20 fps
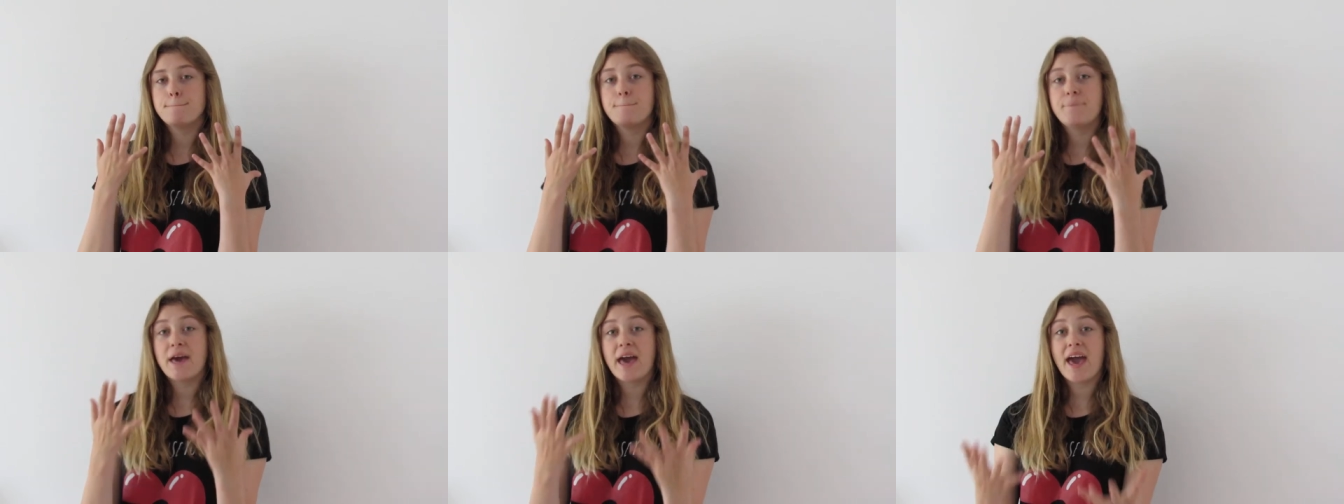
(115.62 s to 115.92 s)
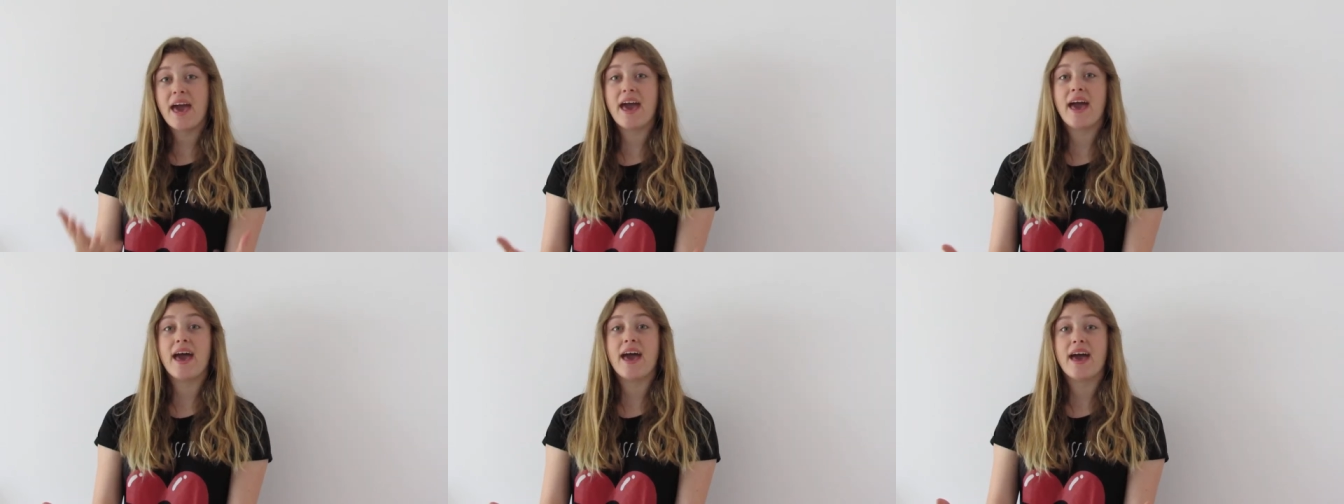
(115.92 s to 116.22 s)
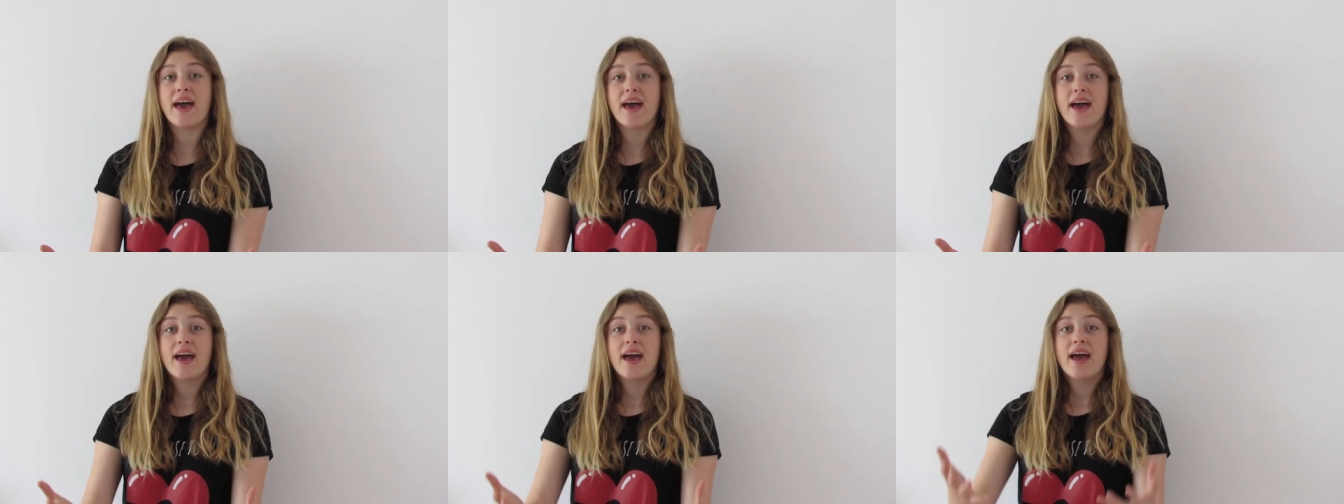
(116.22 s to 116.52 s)

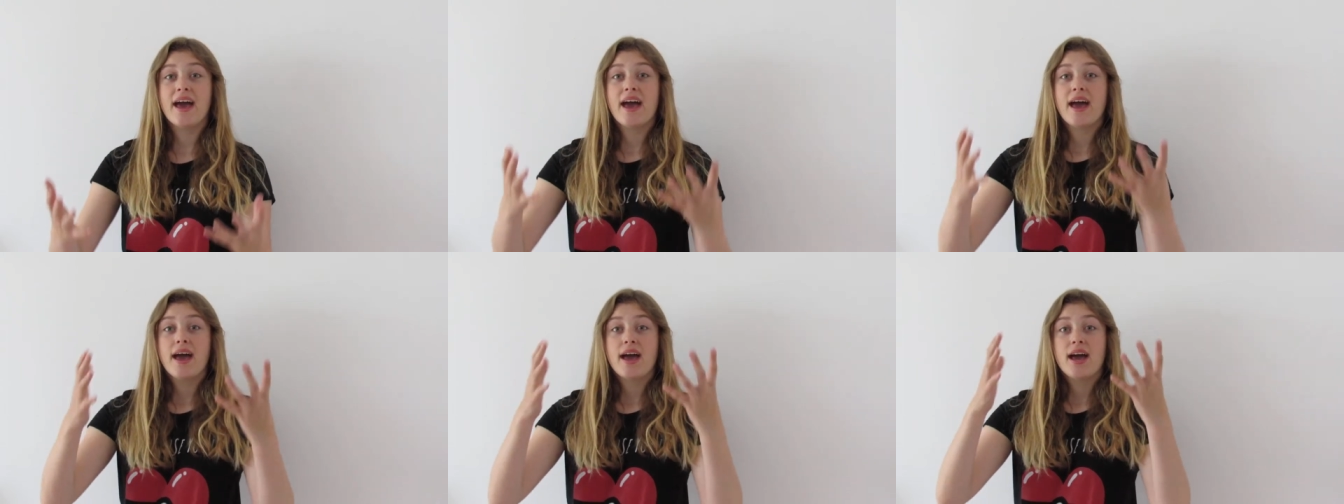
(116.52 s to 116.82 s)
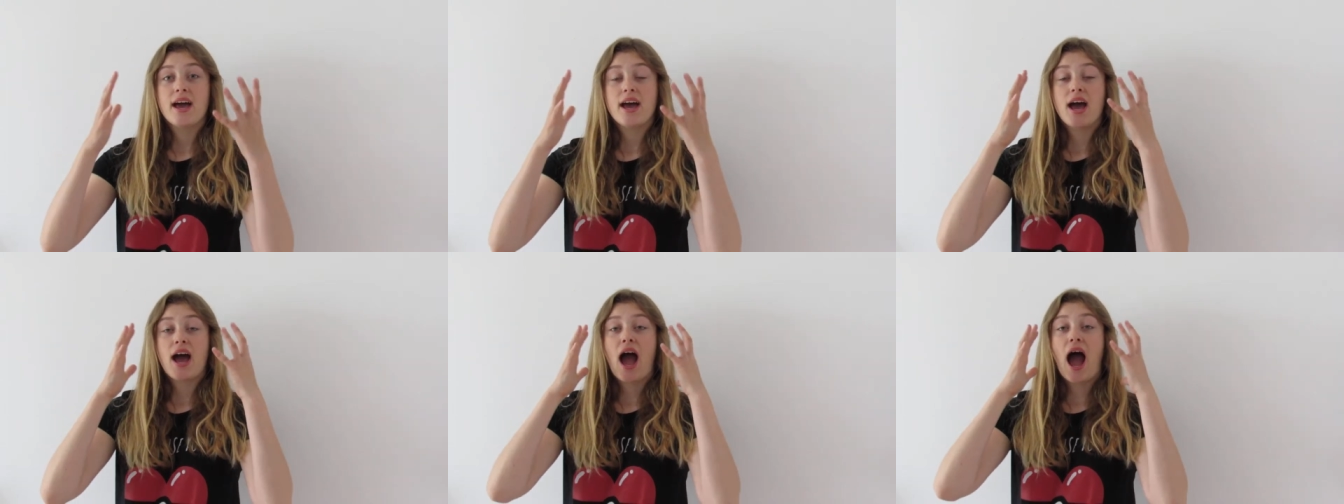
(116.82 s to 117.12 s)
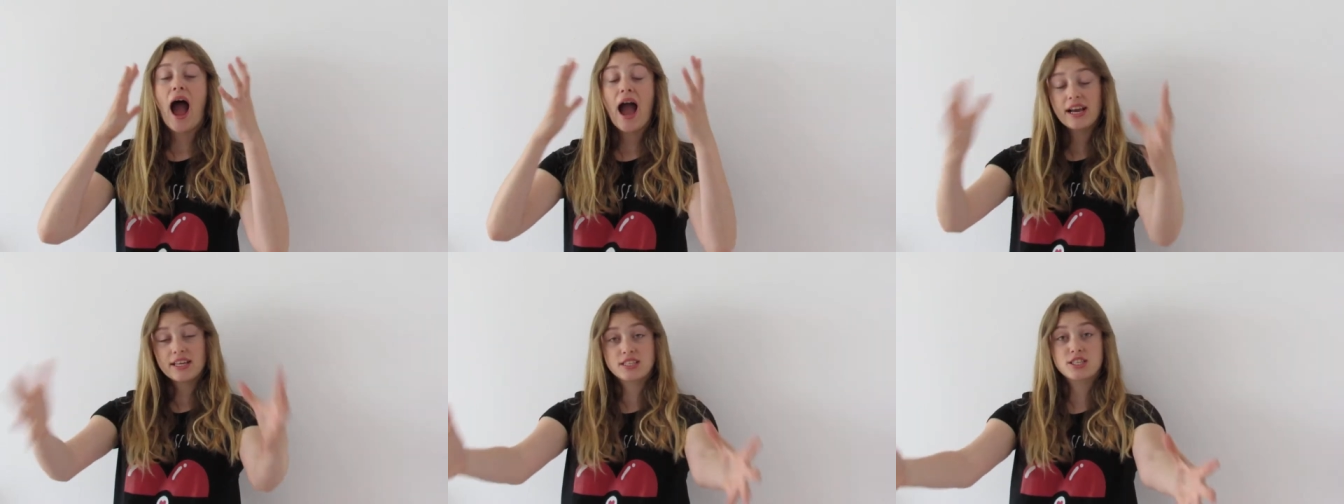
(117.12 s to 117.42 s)
pear
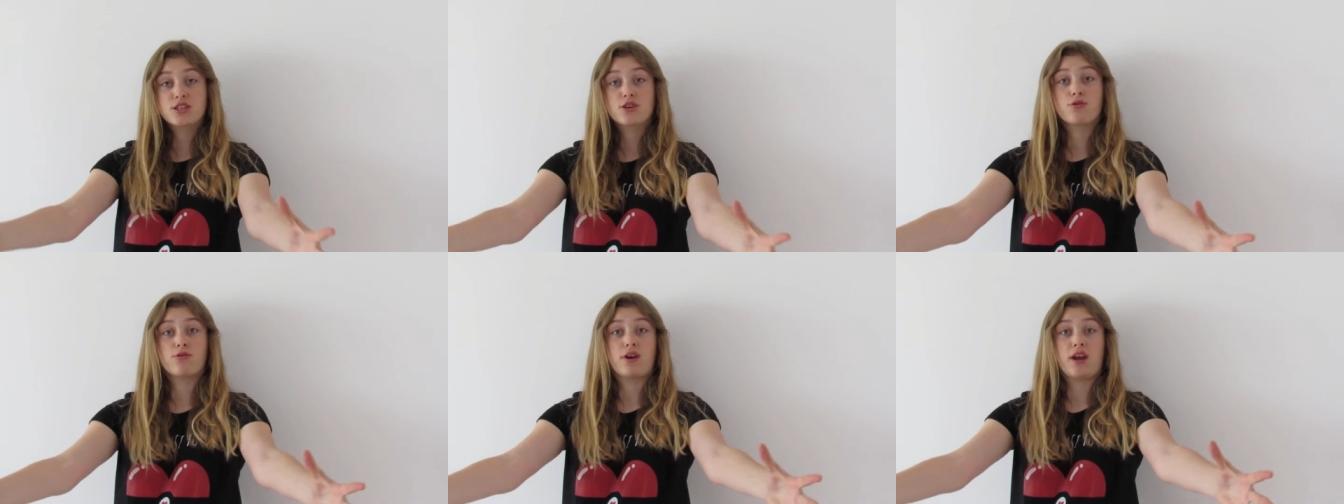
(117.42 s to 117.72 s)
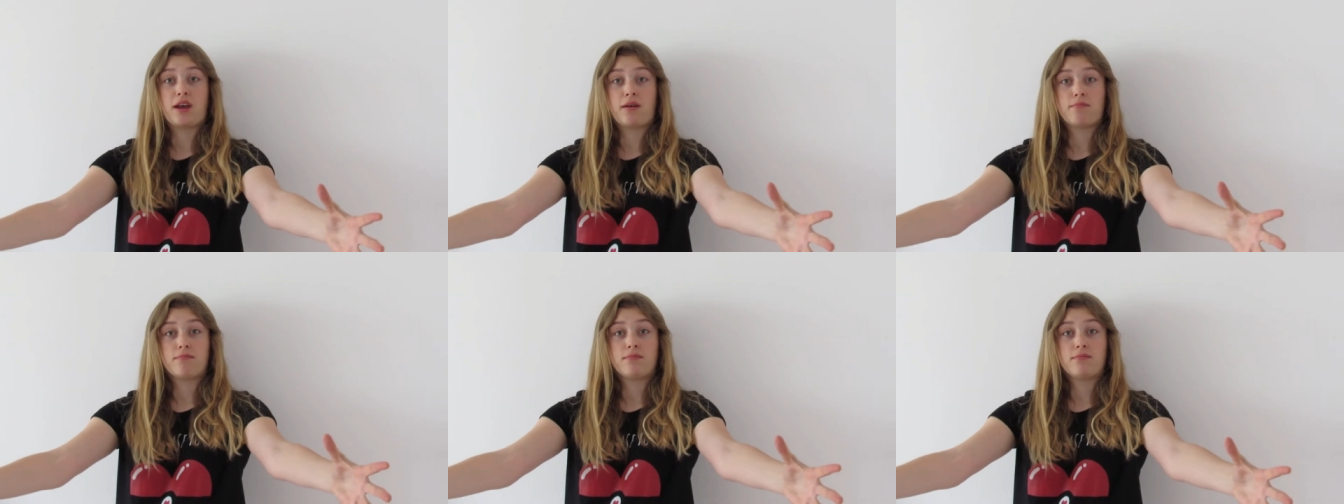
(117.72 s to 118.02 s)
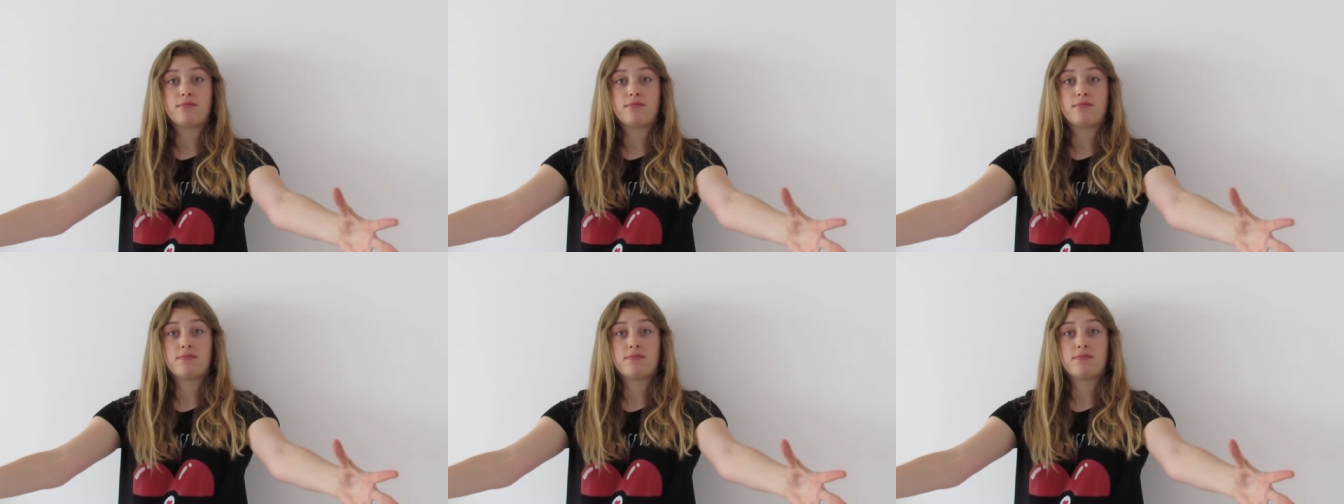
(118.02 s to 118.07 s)
ice cream.